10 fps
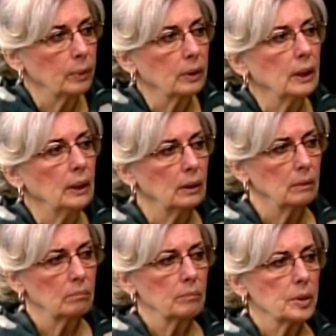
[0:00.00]
really
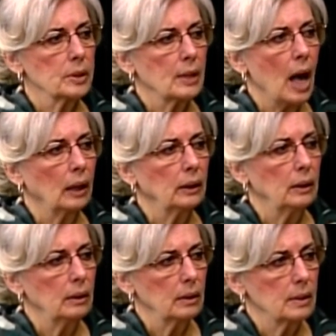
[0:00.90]

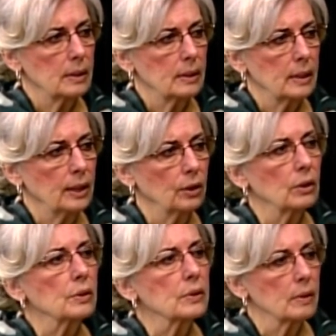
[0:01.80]
solid singers.